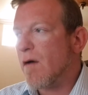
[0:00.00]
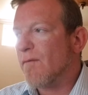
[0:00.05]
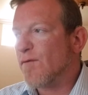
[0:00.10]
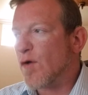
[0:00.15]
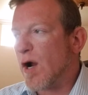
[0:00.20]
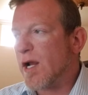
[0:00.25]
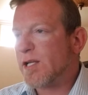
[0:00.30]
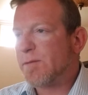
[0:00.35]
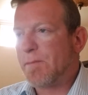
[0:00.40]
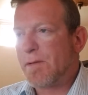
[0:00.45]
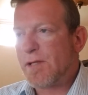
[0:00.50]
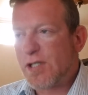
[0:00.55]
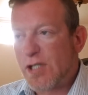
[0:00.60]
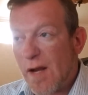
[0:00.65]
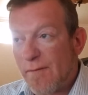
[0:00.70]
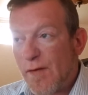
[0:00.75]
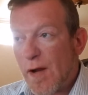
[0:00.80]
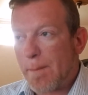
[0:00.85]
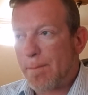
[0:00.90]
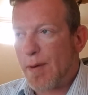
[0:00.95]
for a
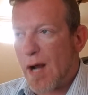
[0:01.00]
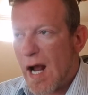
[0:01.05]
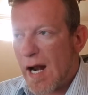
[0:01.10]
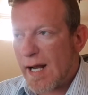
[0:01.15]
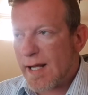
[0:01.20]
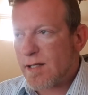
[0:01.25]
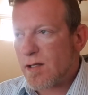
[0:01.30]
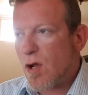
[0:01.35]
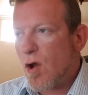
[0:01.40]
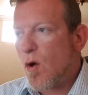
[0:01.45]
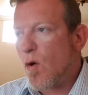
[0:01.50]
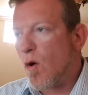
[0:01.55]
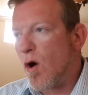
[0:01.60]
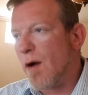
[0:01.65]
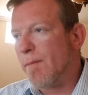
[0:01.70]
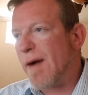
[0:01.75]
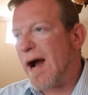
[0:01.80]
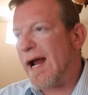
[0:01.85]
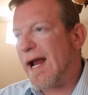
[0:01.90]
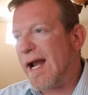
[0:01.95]
specific product,
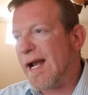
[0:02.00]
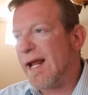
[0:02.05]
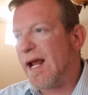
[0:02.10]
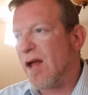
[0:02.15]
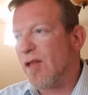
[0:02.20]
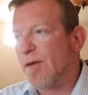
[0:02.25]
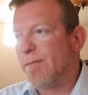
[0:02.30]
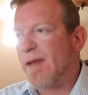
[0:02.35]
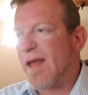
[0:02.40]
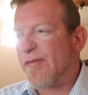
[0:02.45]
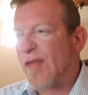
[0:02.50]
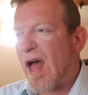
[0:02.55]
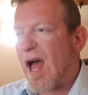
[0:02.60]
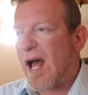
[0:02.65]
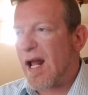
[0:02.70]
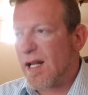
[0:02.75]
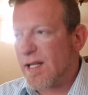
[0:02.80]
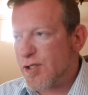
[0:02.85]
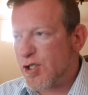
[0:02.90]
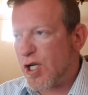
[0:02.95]
or by any other
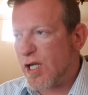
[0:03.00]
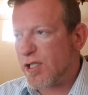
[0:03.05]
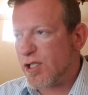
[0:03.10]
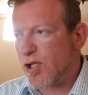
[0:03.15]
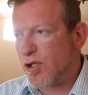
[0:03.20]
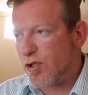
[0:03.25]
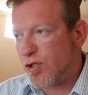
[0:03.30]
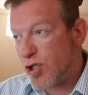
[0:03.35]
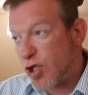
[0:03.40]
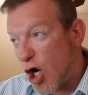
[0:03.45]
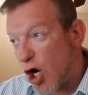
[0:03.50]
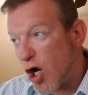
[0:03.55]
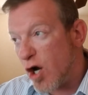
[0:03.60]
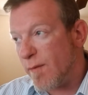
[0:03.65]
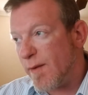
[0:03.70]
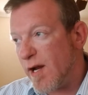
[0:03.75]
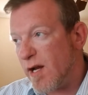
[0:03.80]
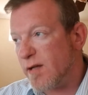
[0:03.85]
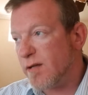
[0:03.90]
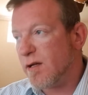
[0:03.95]
methodology to
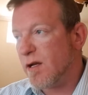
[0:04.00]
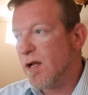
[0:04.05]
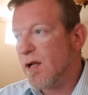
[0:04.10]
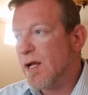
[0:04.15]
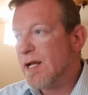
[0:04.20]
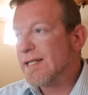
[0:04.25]
determine